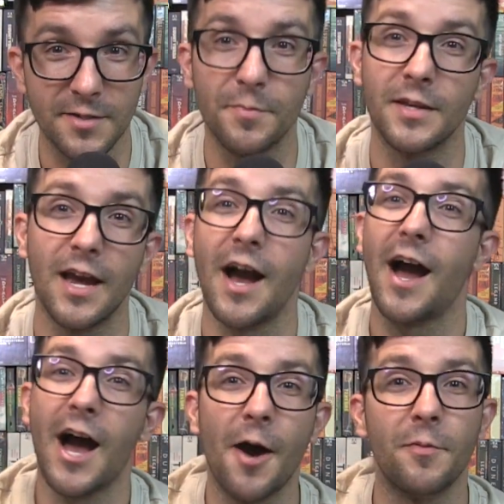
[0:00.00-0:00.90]
to be,
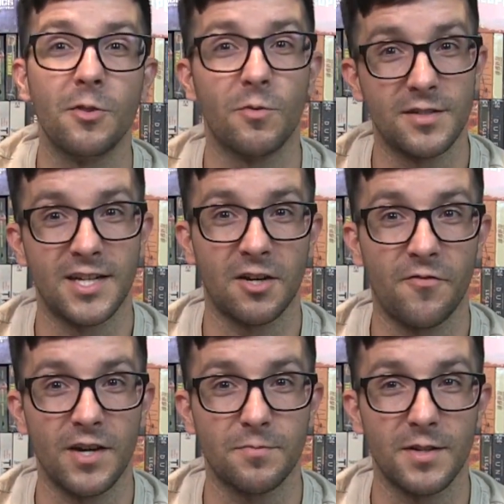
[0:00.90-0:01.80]
I'll be the one to
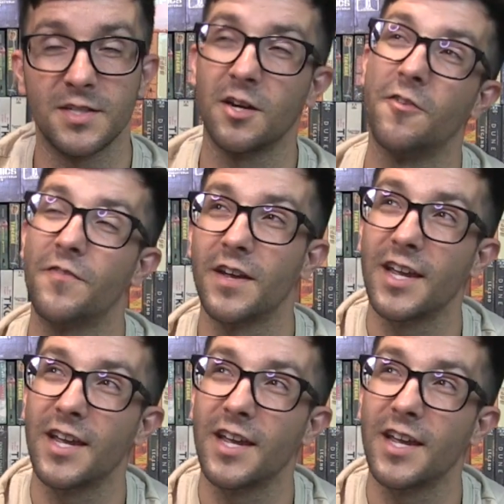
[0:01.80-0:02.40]
sacrifice myself.